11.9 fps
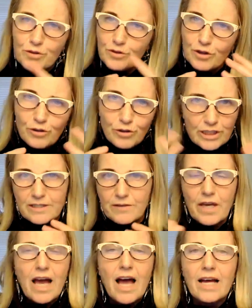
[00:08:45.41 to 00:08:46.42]
the goodness of
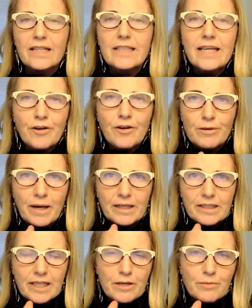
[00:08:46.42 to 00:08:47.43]
their heart caring
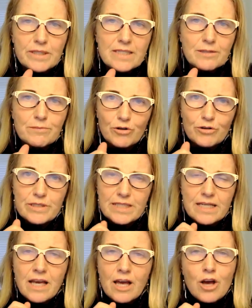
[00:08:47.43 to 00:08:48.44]
about Kiwis democracy,